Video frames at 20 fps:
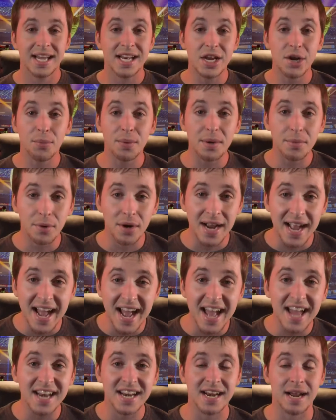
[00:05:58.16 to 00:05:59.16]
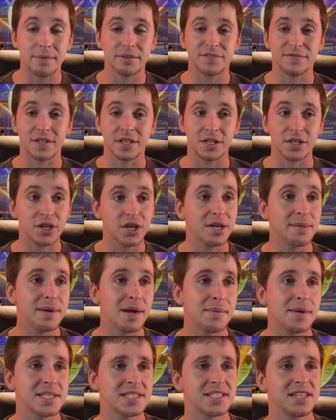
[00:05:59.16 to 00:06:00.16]
here we were ahead, and I was feeling good
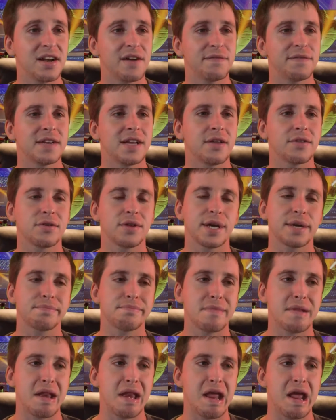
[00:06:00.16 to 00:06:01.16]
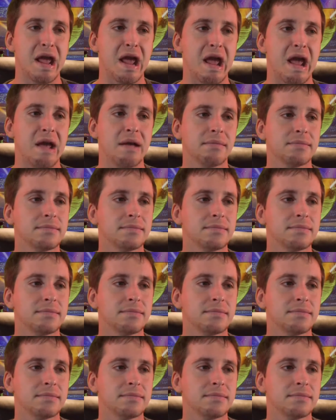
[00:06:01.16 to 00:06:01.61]
about myself, and now they're like, nah.